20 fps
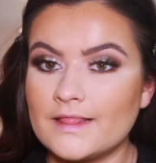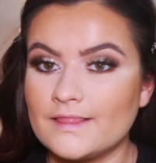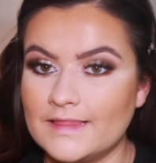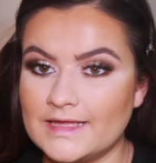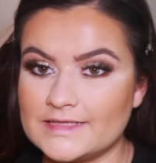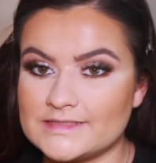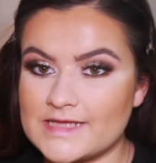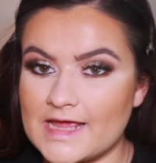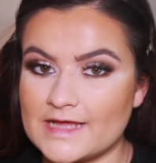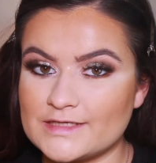
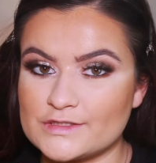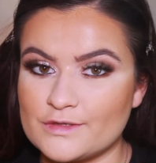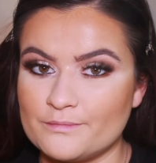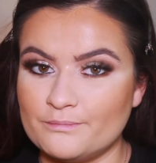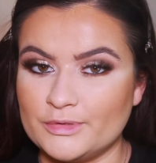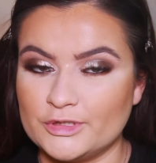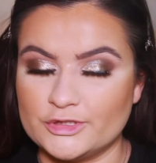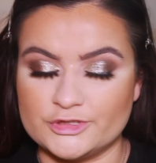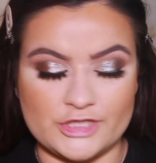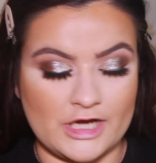let's get some
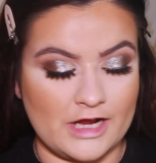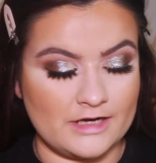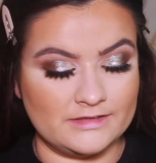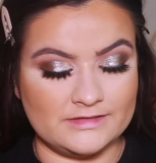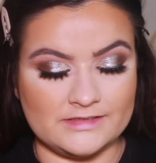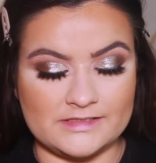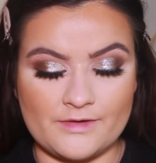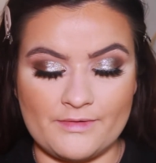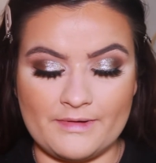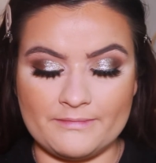blush
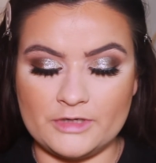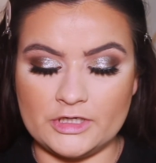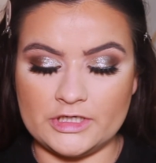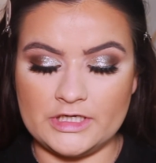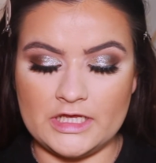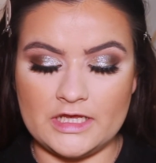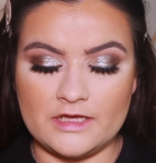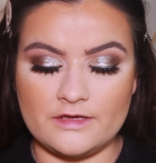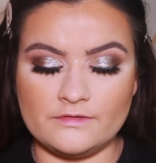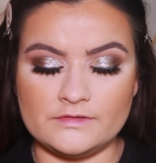on. So I'm going
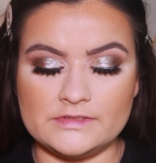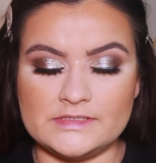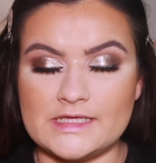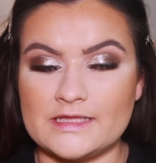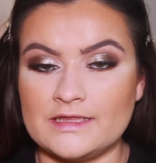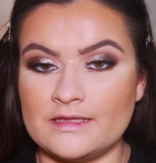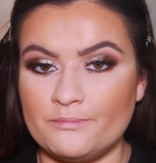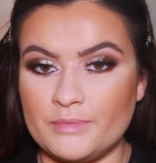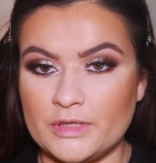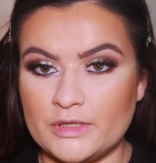to use
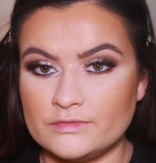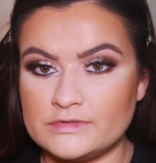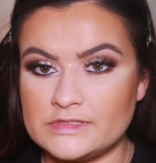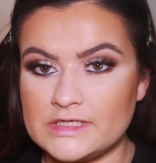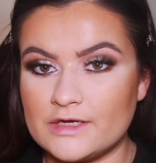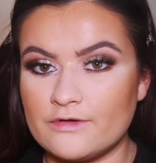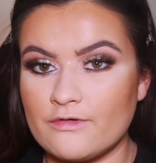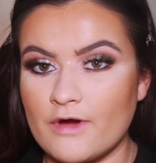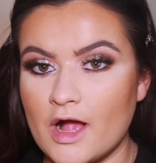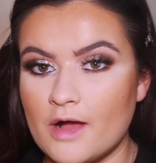the
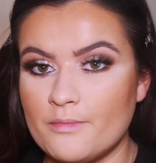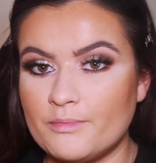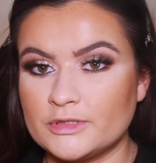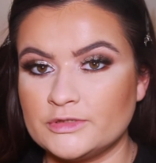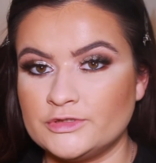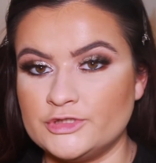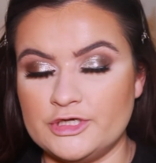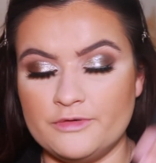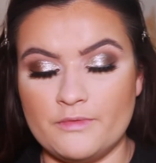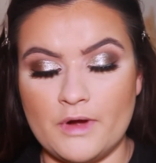Beauty Crop
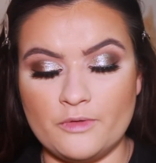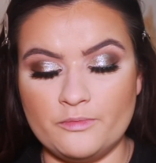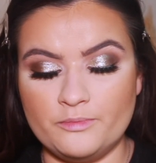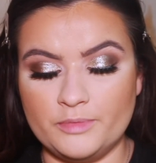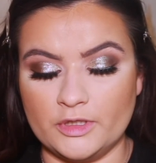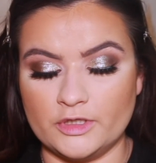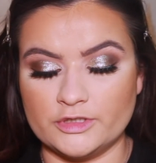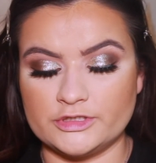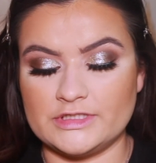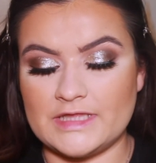Duo
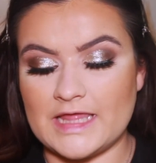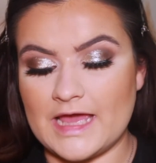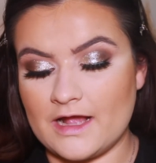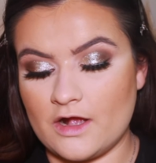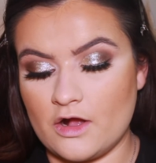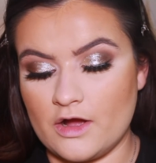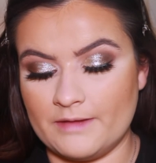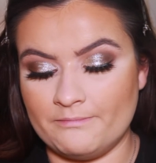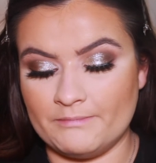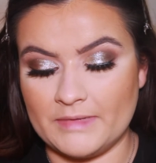Blush that I
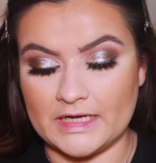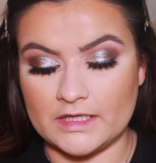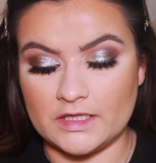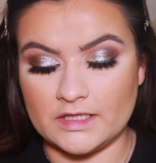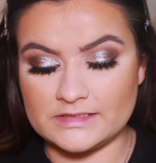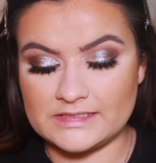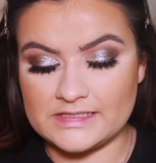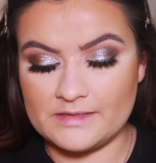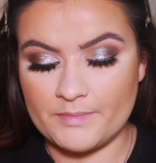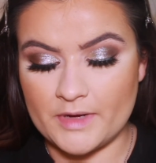got in my
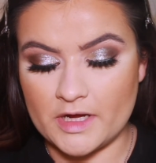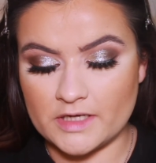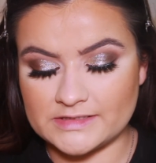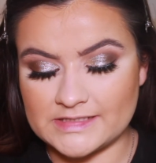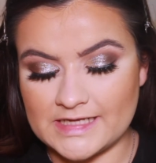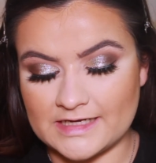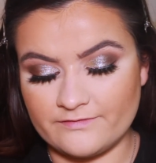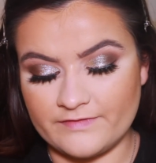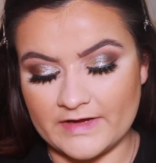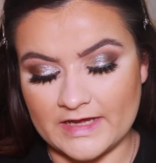Glossy
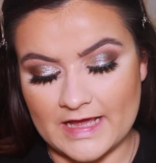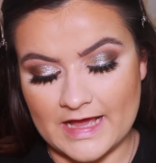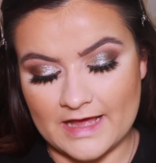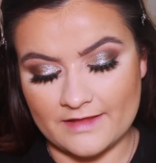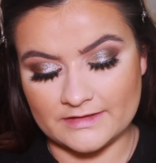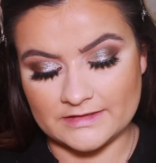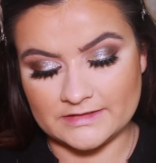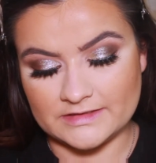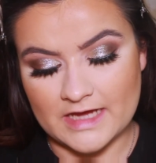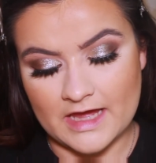Box Advent
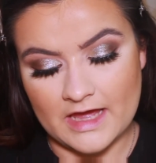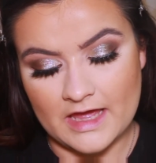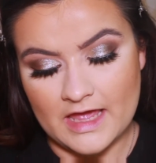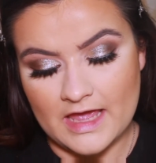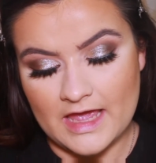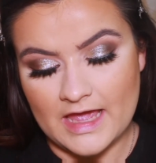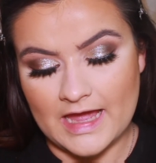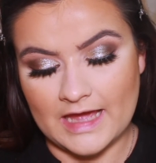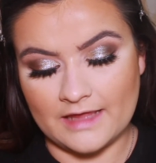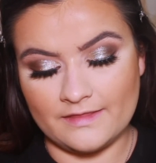Calendar,
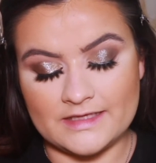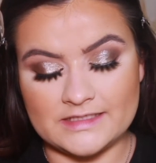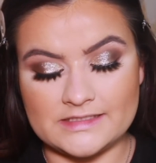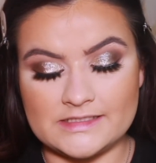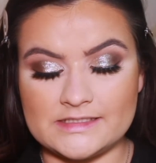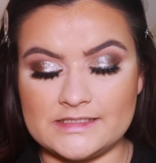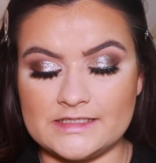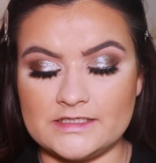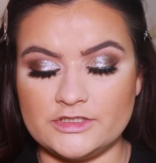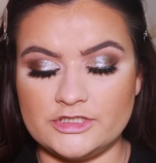and this
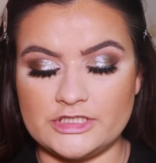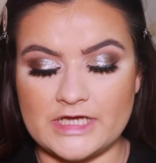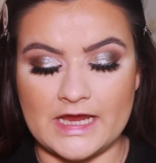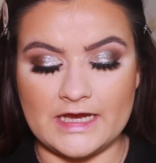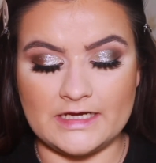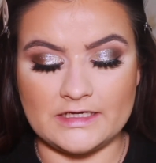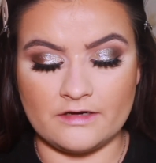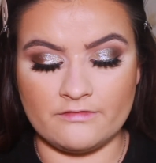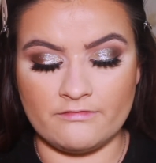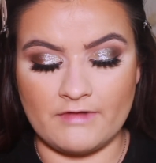is in
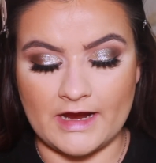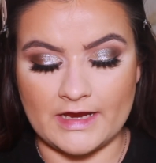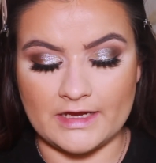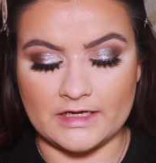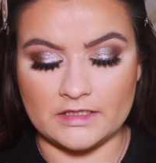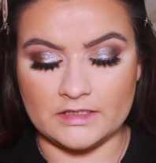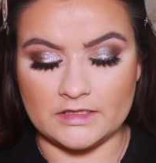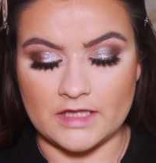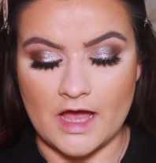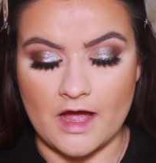shade
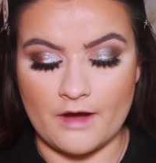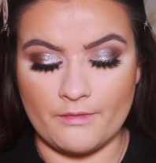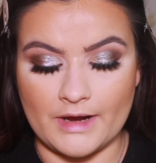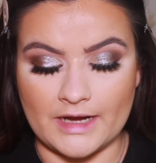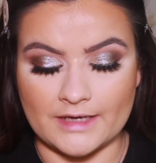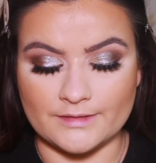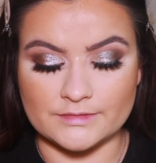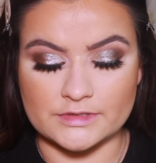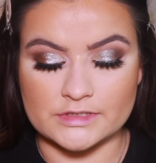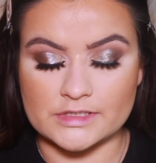Orion Glow,
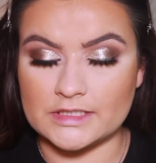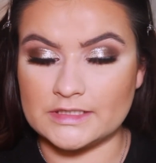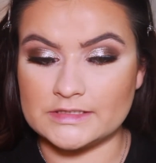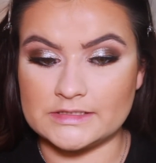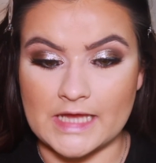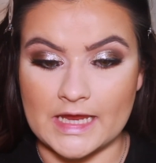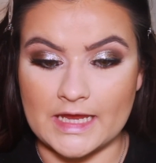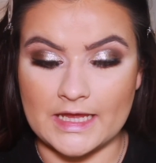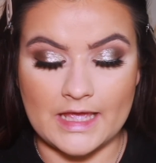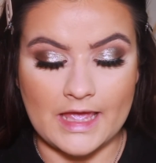and I'm just going to
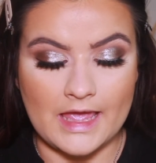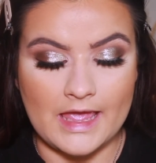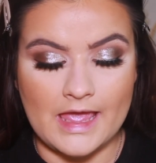take